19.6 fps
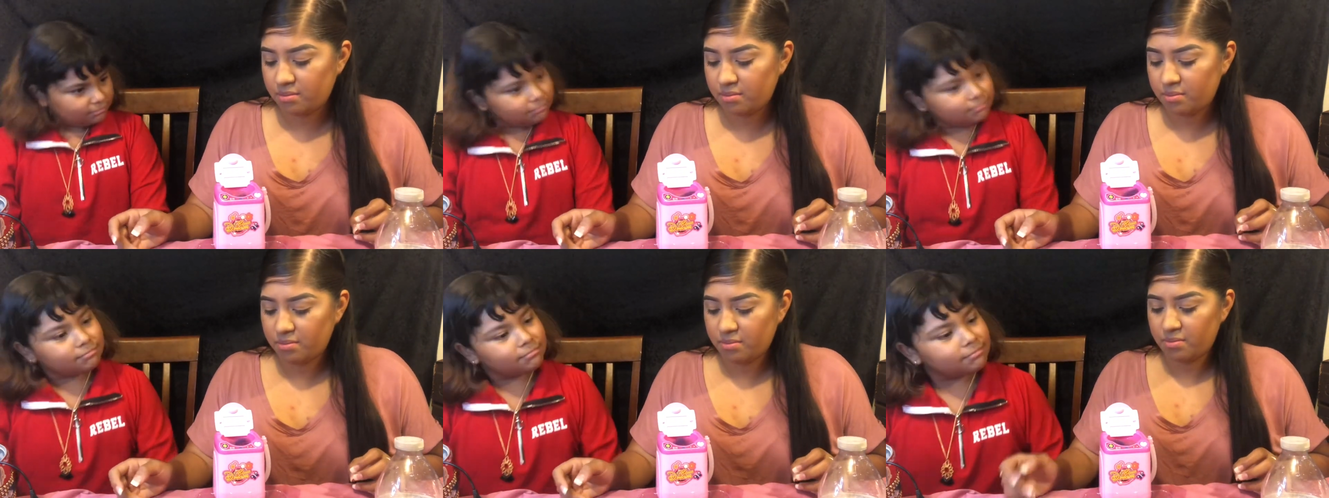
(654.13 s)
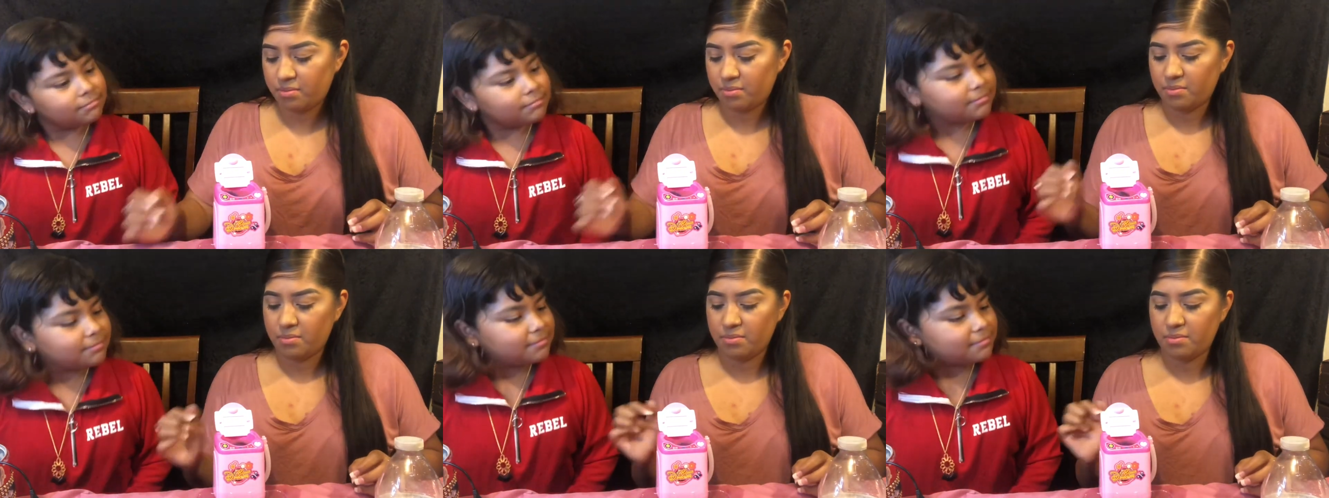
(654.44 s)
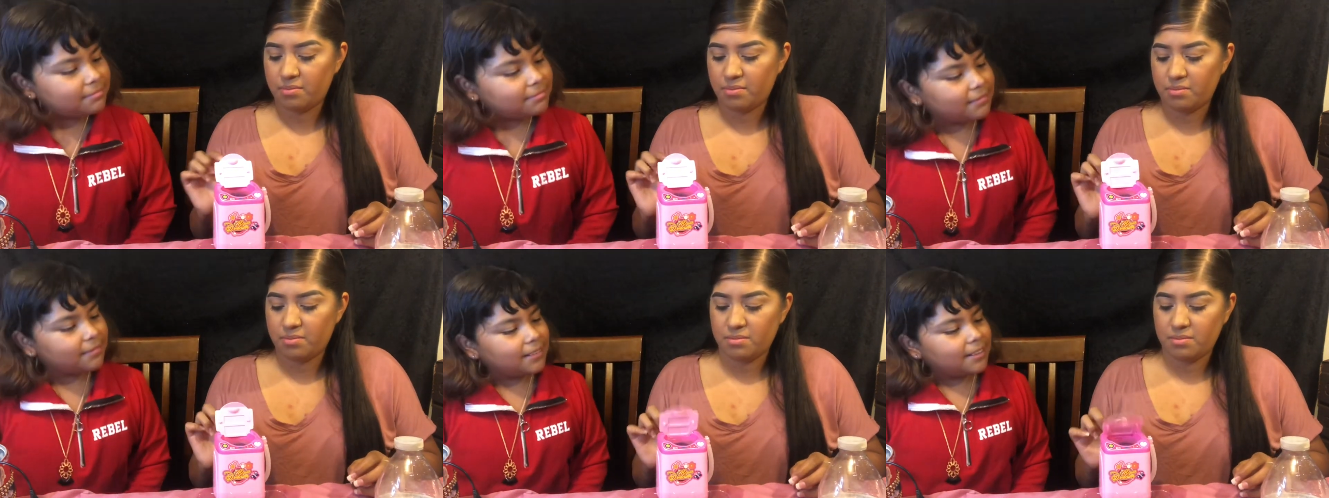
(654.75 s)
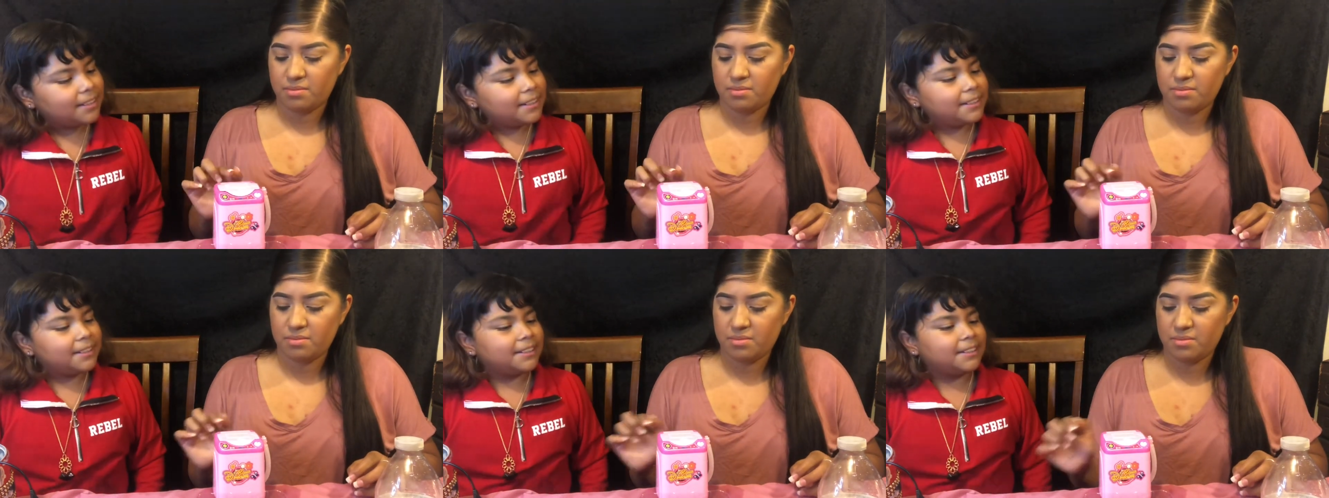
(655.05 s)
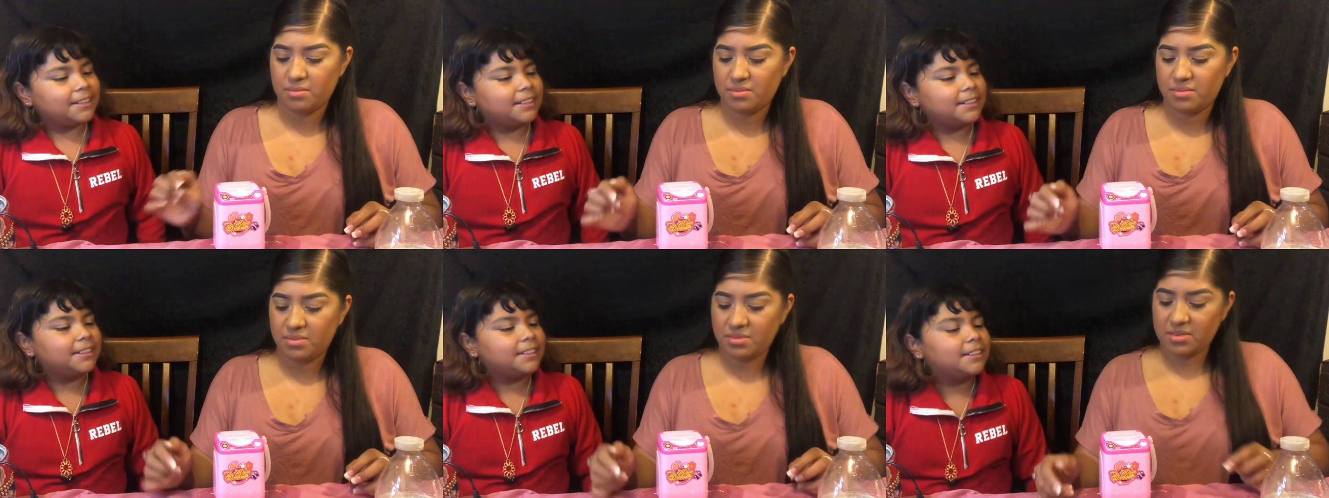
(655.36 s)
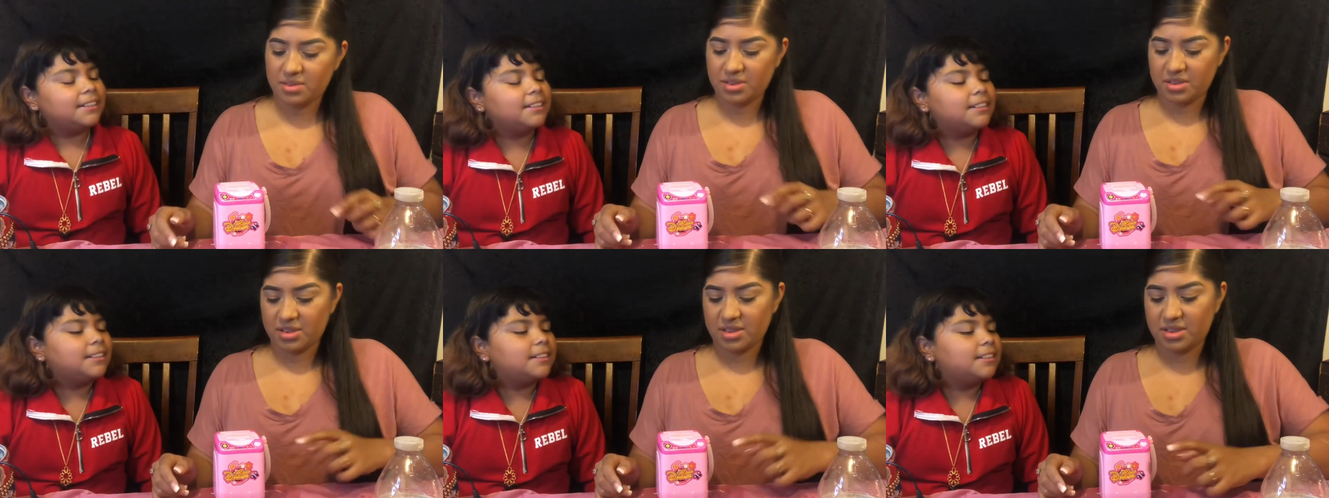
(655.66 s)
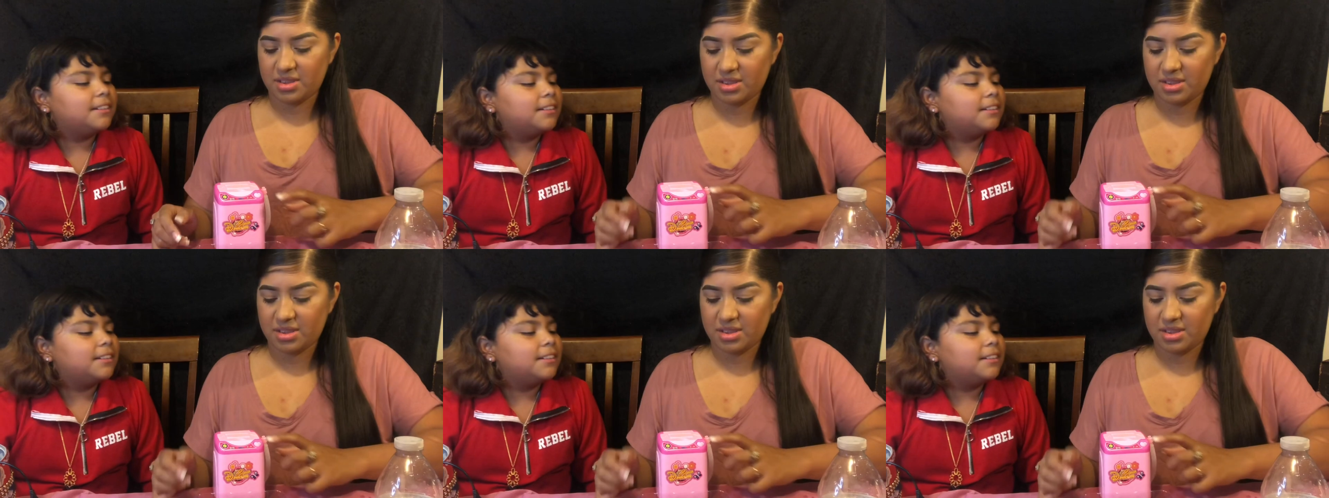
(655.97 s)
(silence)